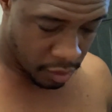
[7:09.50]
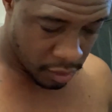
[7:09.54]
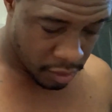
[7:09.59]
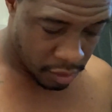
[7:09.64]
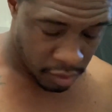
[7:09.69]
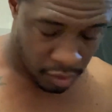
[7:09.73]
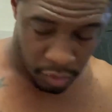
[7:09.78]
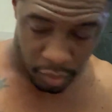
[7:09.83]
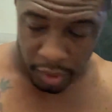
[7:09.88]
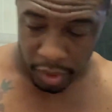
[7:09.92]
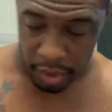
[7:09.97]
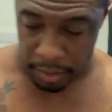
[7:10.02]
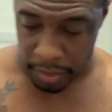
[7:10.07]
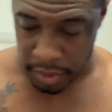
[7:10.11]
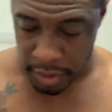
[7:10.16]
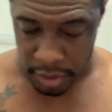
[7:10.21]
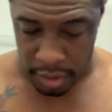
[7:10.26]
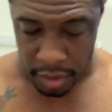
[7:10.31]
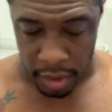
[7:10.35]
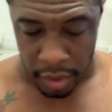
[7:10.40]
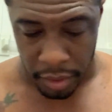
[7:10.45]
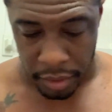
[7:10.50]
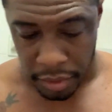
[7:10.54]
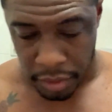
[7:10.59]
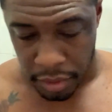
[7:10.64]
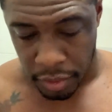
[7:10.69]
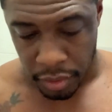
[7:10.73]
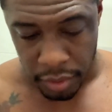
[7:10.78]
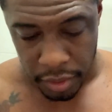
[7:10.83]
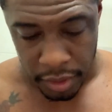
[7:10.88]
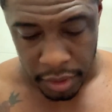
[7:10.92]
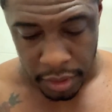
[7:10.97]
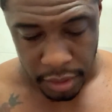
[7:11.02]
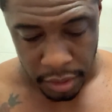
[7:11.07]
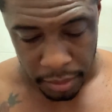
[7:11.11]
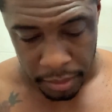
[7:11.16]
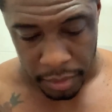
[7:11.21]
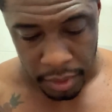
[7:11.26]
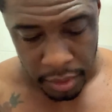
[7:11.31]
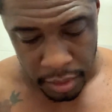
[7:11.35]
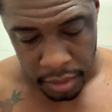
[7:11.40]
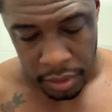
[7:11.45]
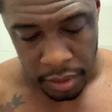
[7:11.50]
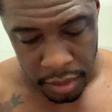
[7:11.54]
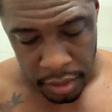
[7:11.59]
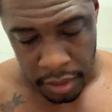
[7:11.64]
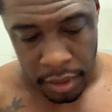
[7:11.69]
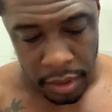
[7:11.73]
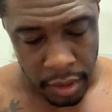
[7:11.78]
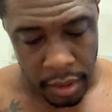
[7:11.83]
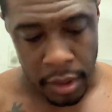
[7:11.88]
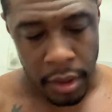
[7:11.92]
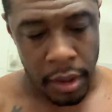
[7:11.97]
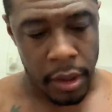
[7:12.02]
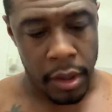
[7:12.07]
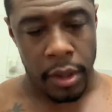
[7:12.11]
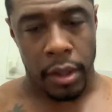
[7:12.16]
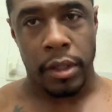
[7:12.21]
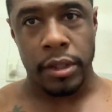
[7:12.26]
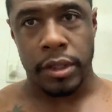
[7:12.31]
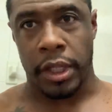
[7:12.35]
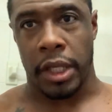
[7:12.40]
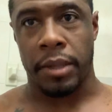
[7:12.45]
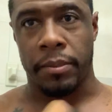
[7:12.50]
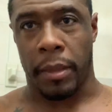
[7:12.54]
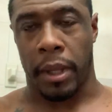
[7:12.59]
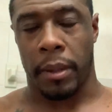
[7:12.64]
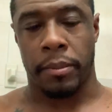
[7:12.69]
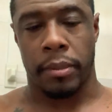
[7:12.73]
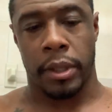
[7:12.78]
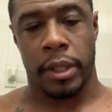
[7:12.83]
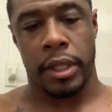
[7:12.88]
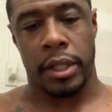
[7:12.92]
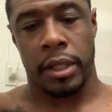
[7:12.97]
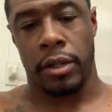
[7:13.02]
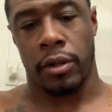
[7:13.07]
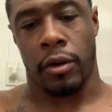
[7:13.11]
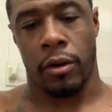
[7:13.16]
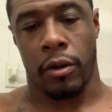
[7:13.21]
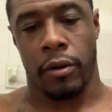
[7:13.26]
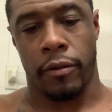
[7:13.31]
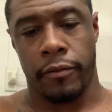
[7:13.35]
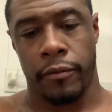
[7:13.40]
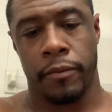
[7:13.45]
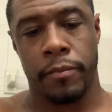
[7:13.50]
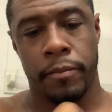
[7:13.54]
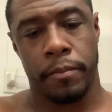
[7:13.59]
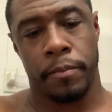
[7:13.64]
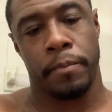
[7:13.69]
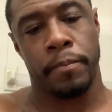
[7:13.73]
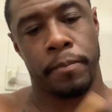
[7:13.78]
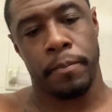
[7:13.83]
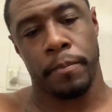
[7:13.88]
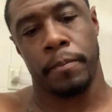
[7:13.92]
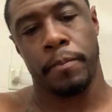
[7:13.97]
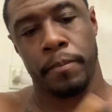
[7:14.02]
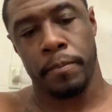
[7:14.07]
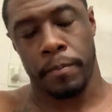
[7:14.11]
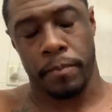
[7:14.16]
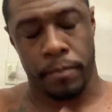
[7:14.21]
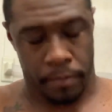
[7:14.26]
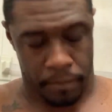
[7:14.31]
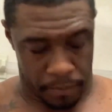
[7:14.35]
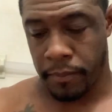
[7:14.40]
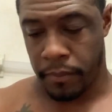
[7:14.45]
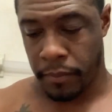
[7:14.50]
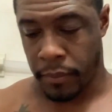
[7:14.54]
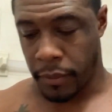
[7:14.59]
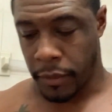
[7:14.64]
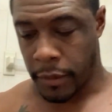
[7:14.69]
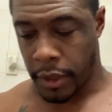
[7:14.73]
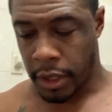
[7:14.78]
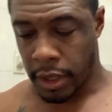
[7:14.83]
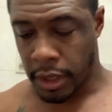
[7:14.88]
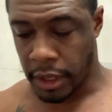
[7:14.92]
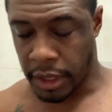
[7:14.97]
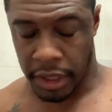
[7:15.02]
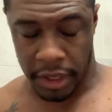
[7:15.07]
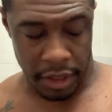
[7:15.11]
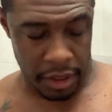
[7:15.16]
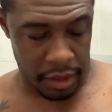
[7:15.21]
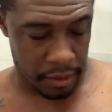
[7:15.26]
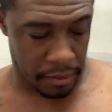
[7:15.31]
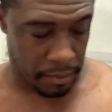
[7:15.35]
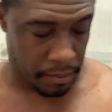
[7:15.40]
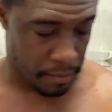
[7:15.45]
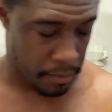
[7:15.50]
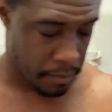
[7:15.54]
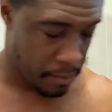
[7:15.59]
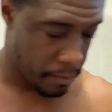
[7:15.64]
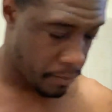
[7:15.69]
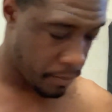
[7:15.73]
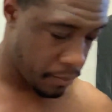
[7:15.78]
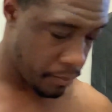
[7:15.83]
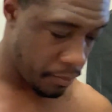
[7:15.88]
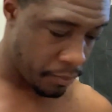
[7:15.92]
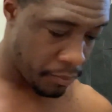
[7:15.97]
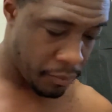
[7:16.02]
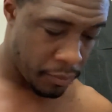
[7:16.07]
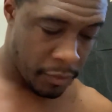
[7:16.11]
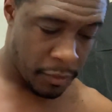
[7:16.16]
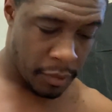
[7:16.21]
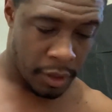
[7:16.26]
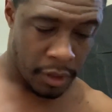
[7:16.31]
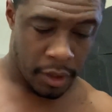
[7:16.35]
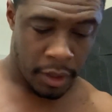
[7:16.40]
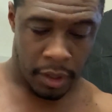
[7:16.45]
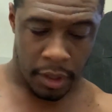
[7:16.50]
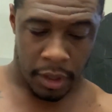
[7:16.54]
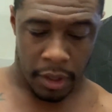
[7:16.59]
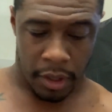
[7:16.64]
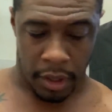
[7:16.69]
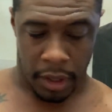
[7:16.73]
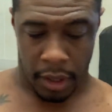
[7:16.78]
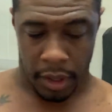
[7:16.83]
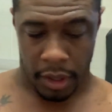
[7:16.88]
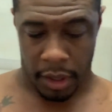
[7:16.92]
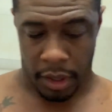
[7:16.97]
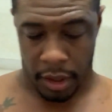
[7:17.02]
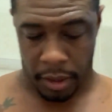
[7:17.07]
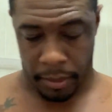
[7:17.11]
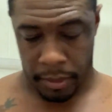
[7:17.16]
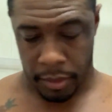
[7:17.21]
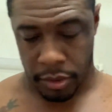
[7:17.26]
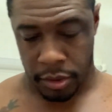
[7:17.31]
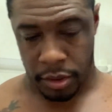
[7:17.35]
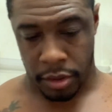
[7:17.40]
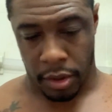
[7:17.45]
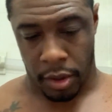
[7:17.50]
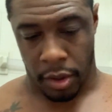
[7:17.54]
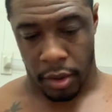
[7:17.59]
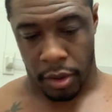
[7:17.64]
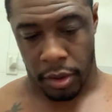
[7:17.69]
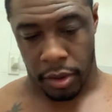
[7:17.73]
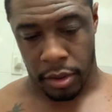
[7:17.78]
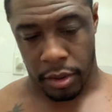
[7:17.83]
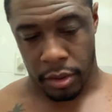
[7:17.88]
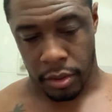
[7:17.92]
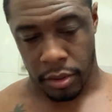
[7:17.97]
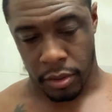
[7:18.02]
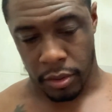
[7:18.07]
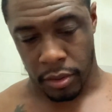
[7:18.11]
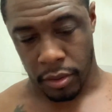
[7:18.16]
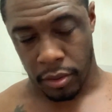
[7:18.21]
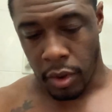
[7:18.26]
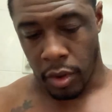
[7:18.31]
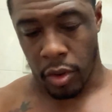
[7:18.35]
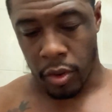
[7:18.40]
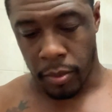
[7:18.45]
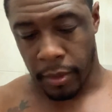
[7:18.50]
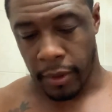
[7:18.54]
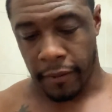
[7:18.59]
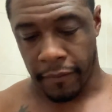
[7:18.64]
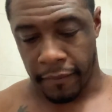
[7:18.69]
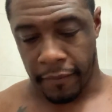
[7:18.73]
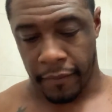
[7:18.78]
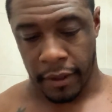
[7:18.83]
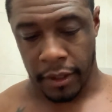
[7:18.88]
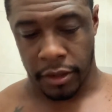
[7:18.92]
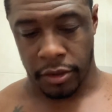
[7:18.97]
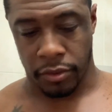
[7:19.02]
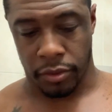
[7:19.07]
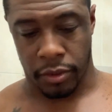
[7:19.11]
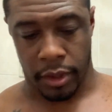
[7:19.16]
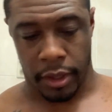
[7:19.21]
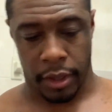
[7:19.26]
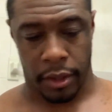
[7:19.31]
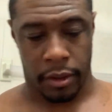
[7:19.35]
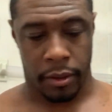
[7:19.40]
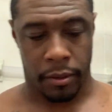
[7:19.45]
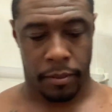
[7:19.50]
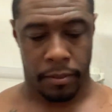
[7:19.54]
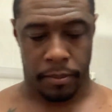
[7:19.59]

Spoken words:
So what I'm gonna start doing is I'm gonna take my blade off, clean it, and then I'm gonna start on my facial hair.